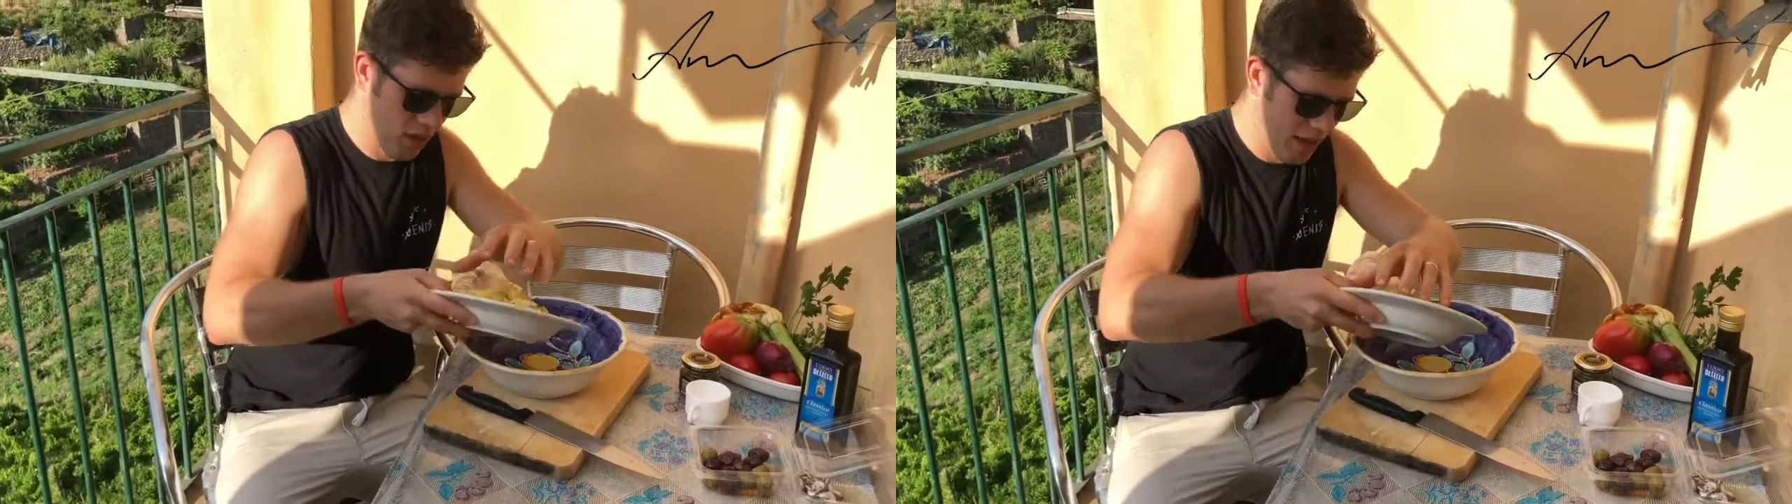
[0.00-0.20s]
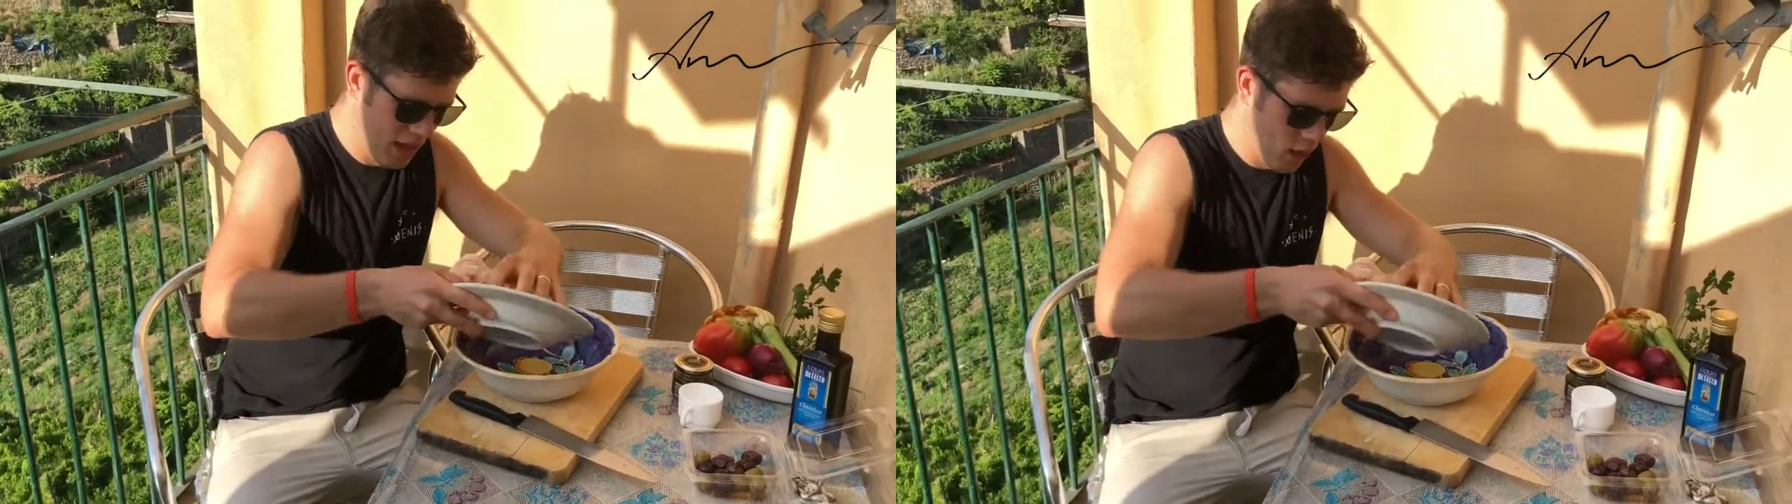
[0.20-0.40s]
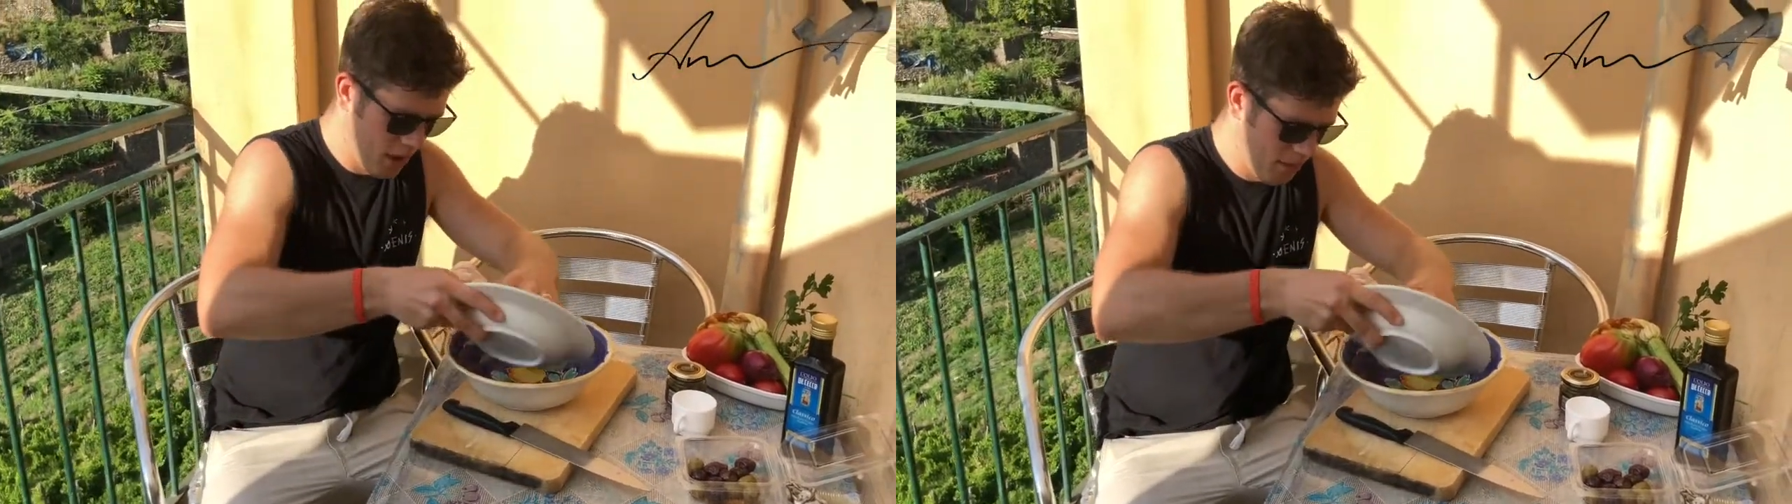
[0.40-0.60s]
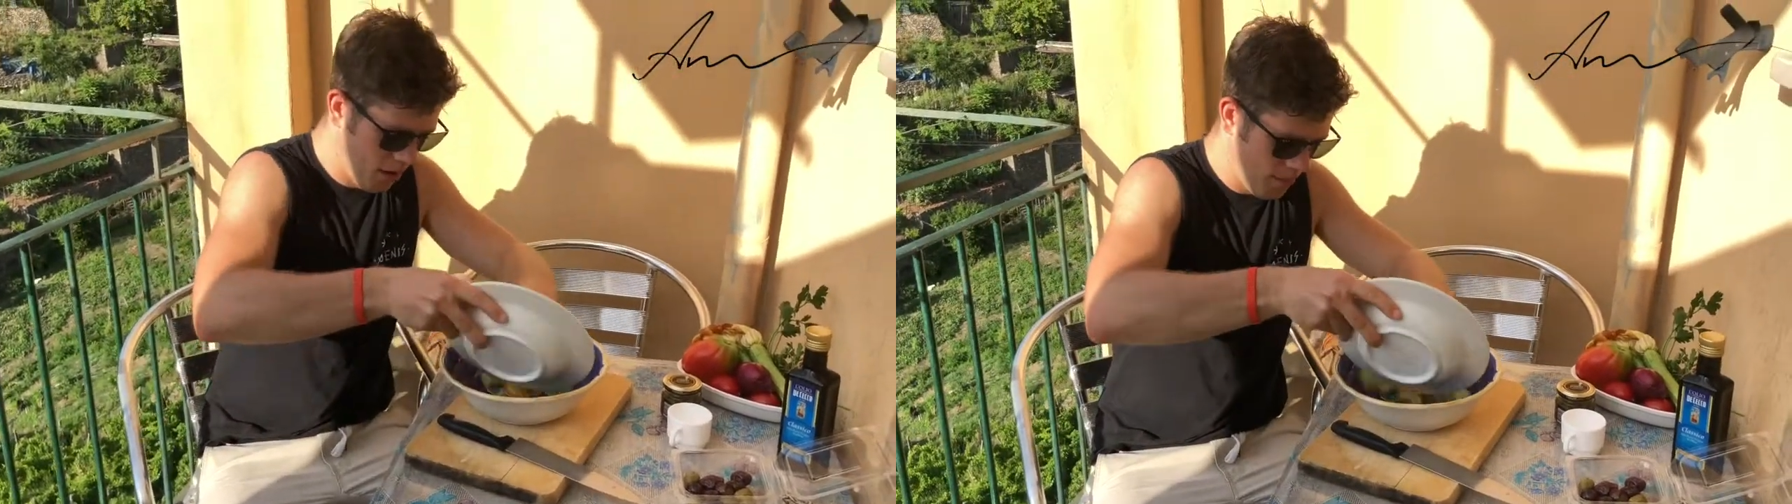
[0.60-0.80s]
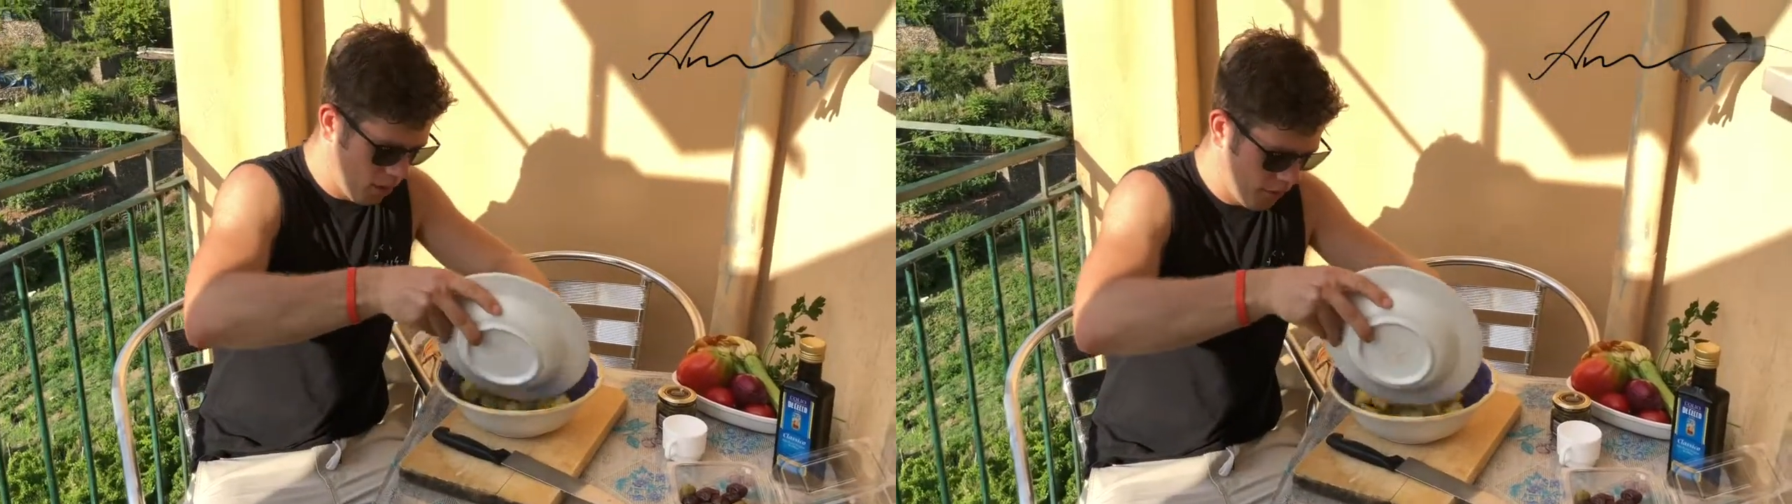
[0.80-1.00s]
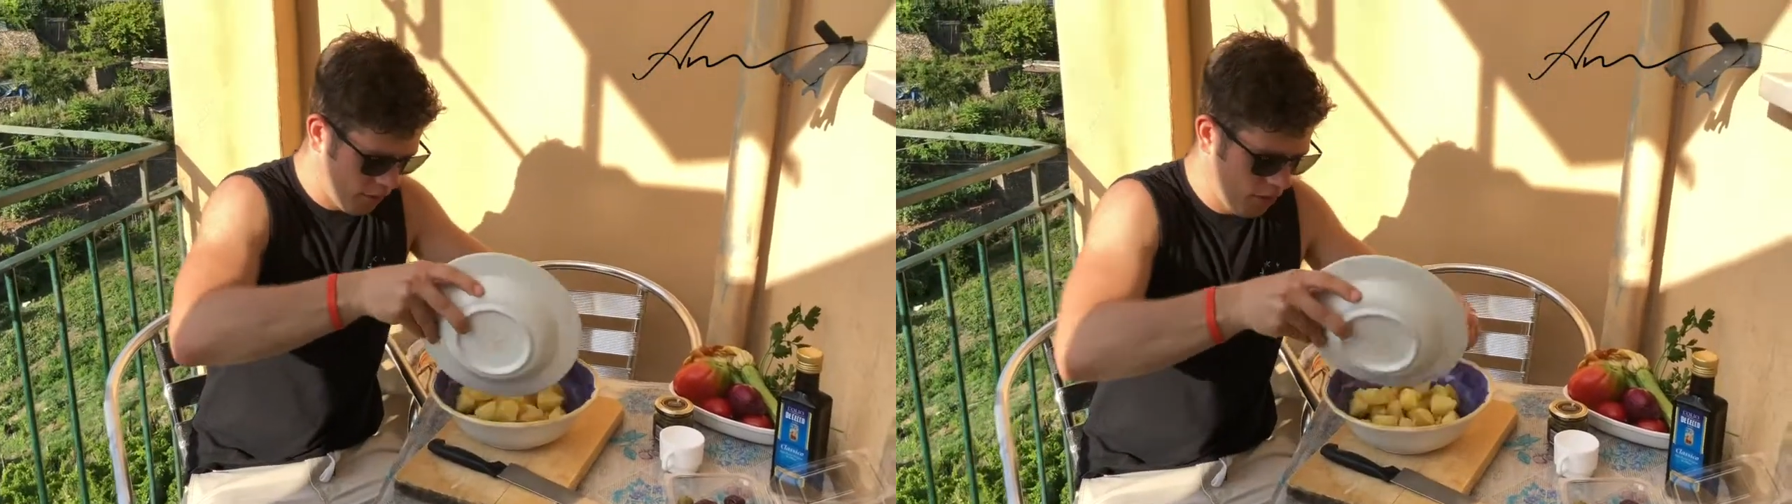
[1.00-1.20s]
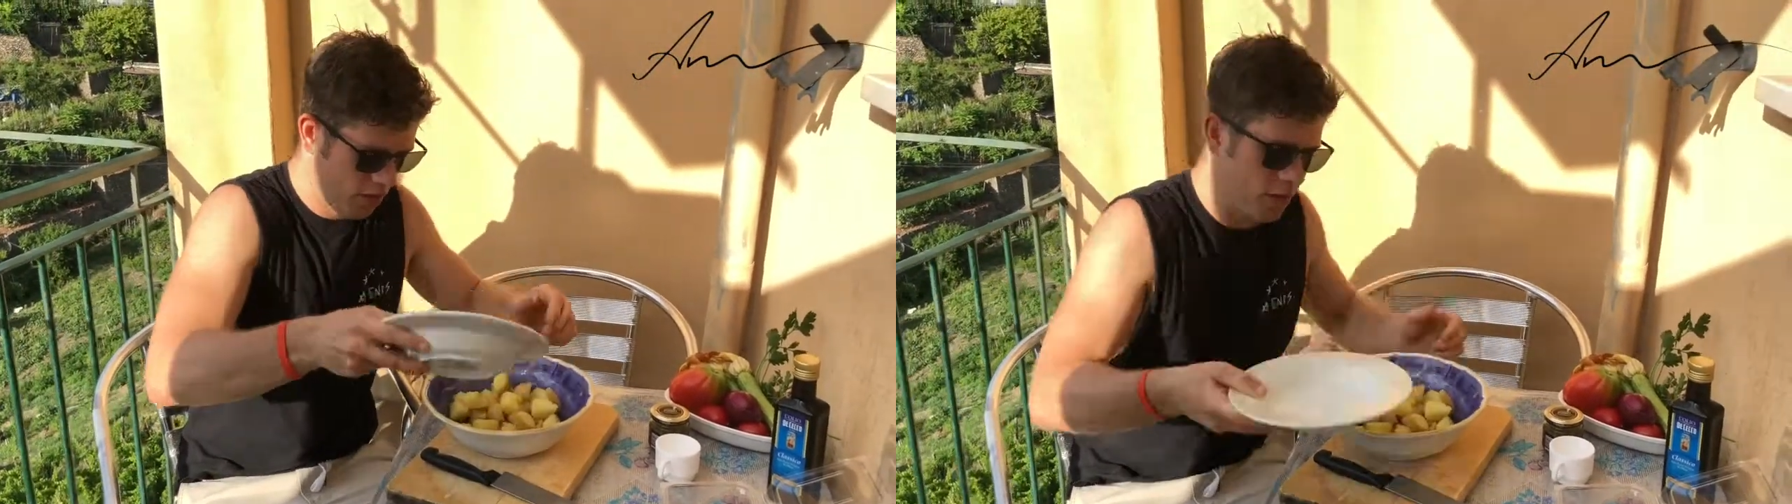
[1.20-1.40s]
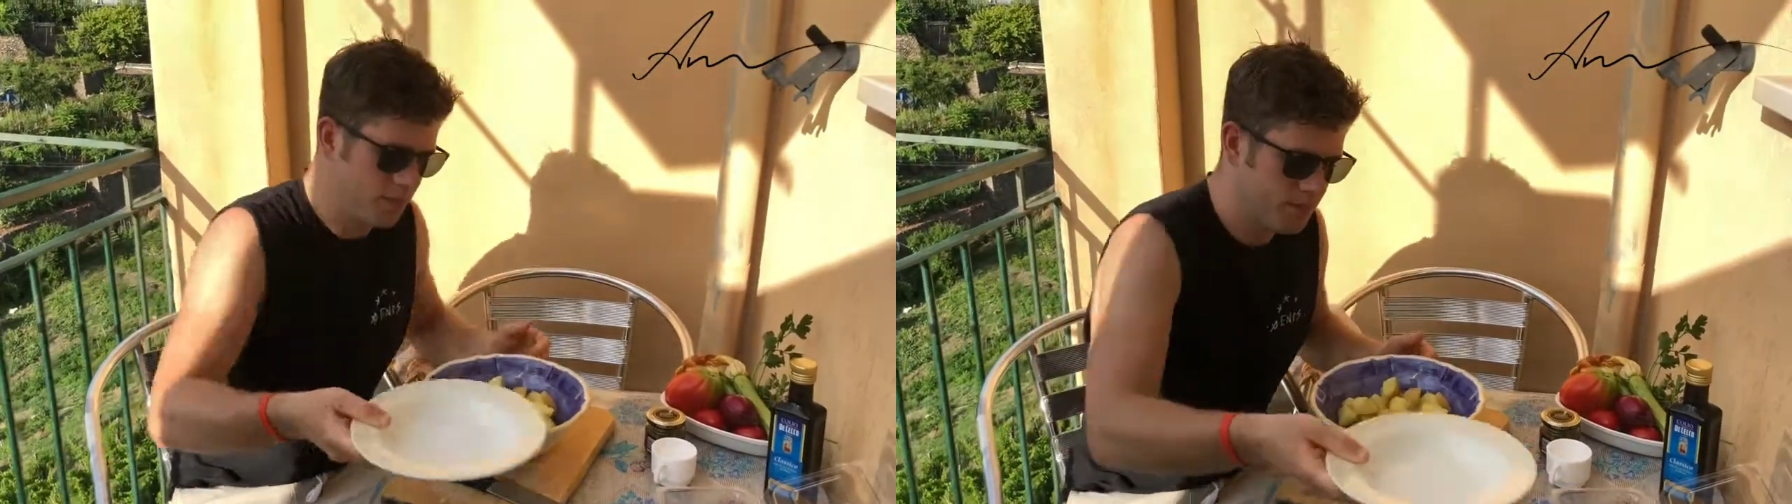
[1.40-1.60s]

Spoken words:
So they're going in my bowl first.